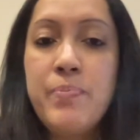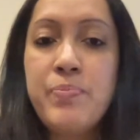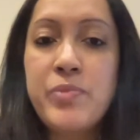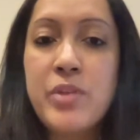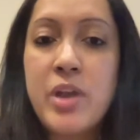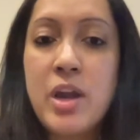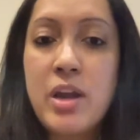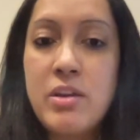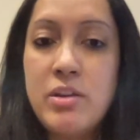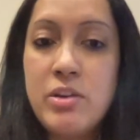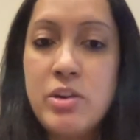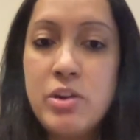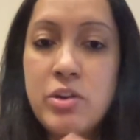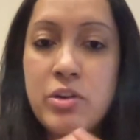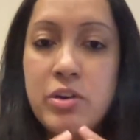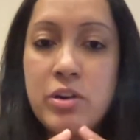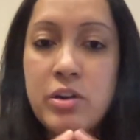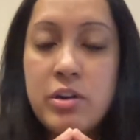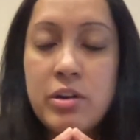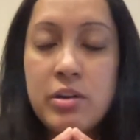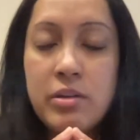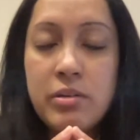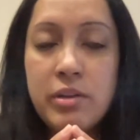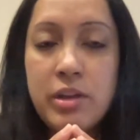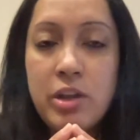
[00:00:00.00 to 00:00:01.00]

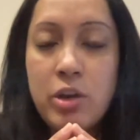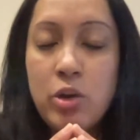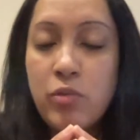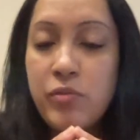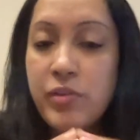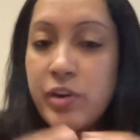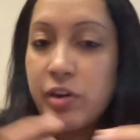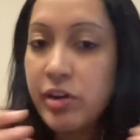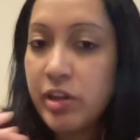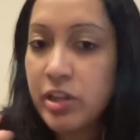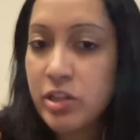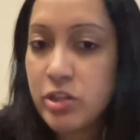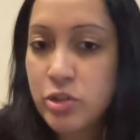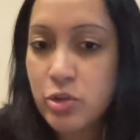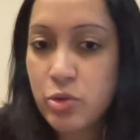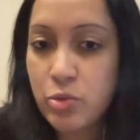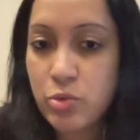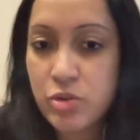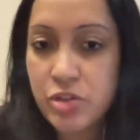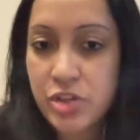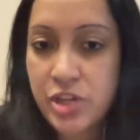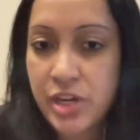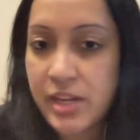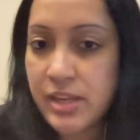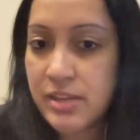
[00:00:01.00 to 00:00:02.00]
Under very
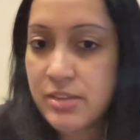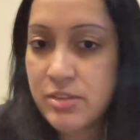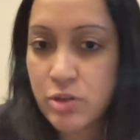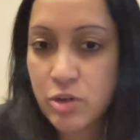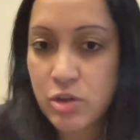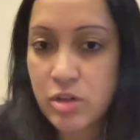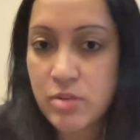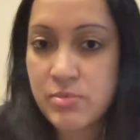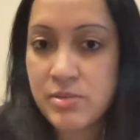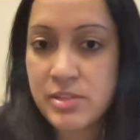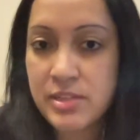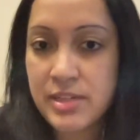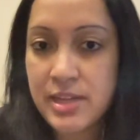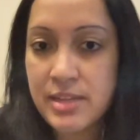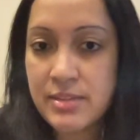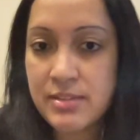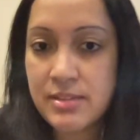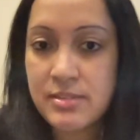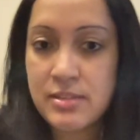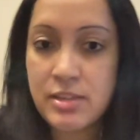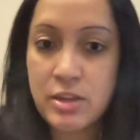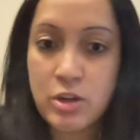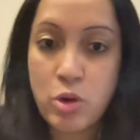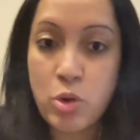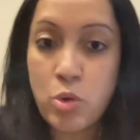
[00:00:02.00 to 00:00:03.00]
excruciating
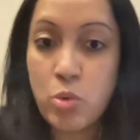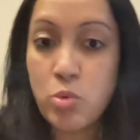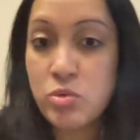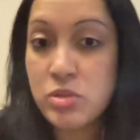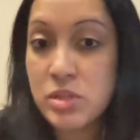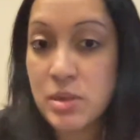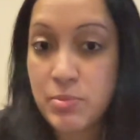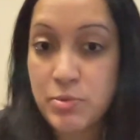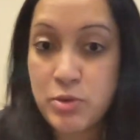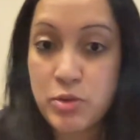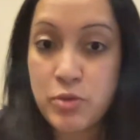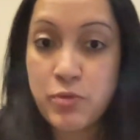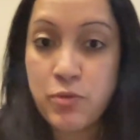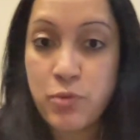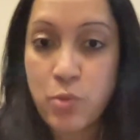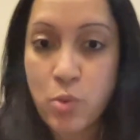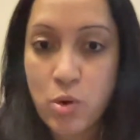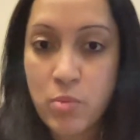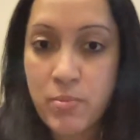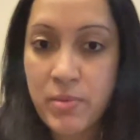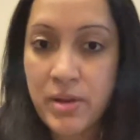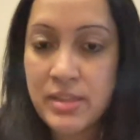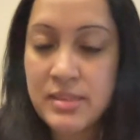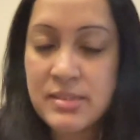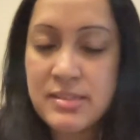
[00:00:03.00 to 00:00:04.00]
circumstances, it goes up to 4
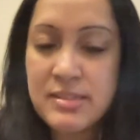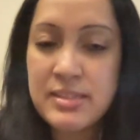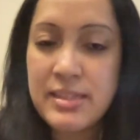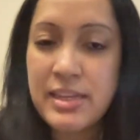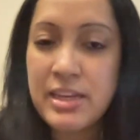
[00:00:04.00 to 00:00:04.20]
months.